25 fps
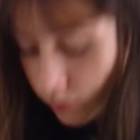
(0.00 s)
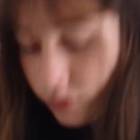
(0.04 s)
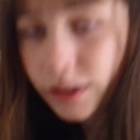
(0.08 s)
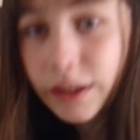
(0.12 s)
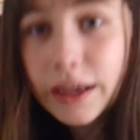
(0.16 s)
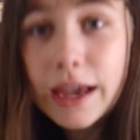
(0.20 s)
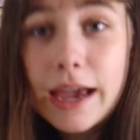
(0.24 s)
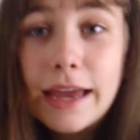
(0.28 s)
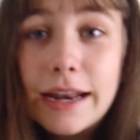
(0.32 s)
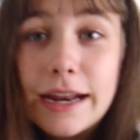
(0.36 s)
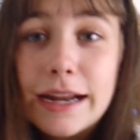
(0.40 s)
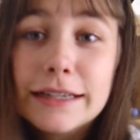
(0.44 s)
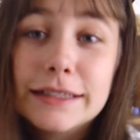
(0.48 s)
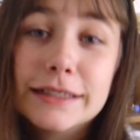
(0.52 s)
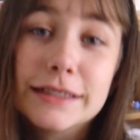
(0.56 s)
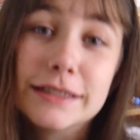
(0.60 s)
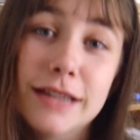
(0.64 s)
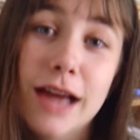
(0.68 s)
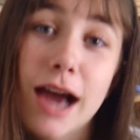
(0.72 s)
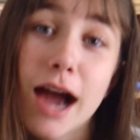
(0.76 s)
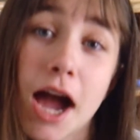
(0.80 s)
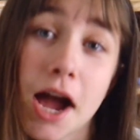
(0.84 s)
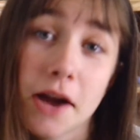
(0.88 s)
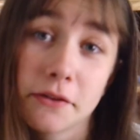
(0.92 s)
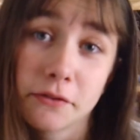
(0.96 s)
And I did
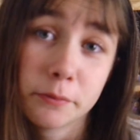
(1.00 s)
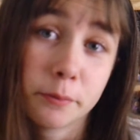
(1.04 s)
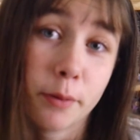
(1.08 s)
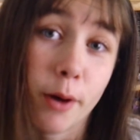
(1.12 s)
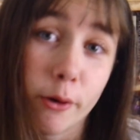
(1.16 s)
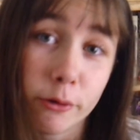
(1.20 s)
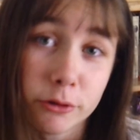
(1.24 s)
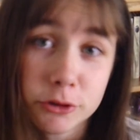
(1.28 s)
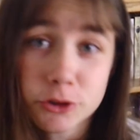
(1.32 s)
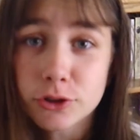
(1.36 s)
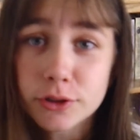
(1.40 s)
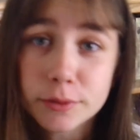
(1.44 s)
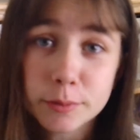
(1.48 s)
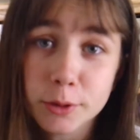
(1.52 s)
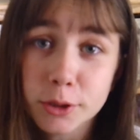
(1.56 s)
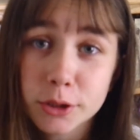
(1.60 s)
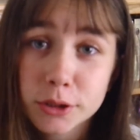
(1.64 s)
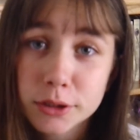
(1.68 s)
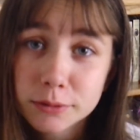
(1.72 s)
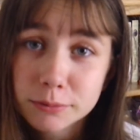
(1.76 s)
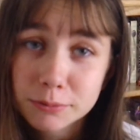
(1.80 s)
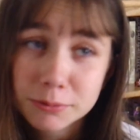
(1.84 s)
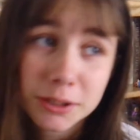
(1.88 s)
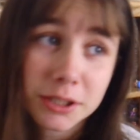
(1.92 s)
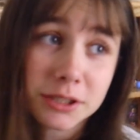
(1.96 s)
not have a poetry book,
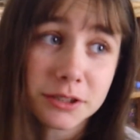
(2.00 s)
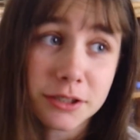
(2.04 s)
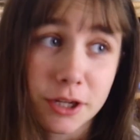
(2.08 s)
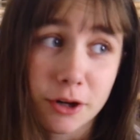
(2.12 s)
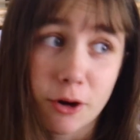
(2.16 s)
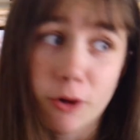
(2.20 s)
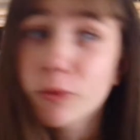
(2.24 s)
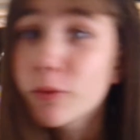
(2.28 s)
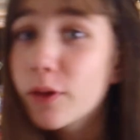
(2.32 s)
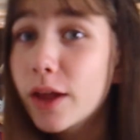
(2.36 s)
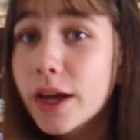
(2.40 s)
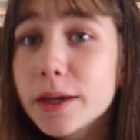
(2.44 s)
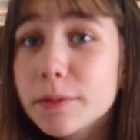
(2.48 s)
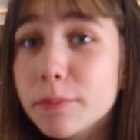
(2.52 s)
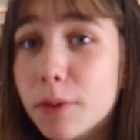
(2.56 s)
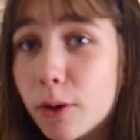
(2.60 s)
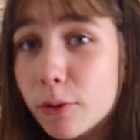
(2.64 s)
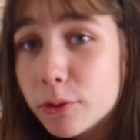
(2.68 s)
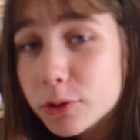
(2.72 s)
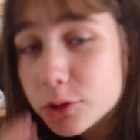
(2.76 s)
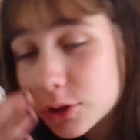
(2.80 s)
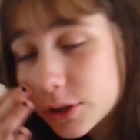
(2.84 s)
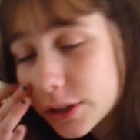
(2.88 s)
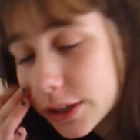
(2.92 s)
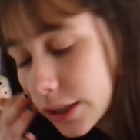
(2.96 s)
because I don't like
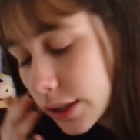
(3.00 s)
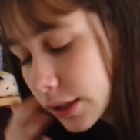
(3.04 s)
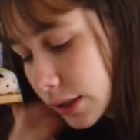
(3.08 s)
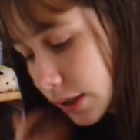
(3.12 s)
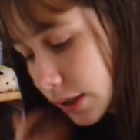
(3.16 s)
poetry.